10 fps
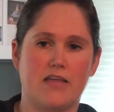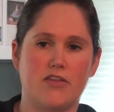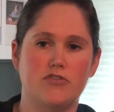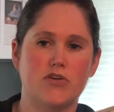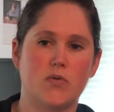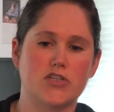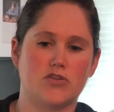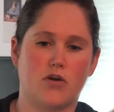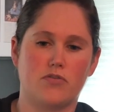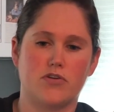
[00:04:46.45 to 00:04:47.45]
and then you don't want
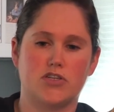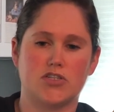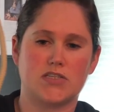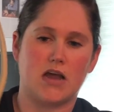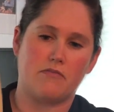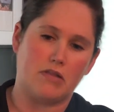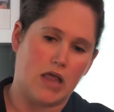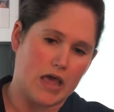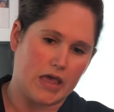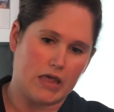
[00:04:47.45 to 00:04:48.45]
your owner to just kind of
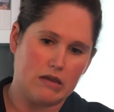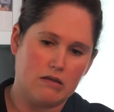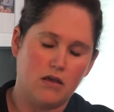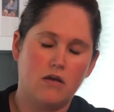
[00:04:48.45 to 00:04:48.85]
lay it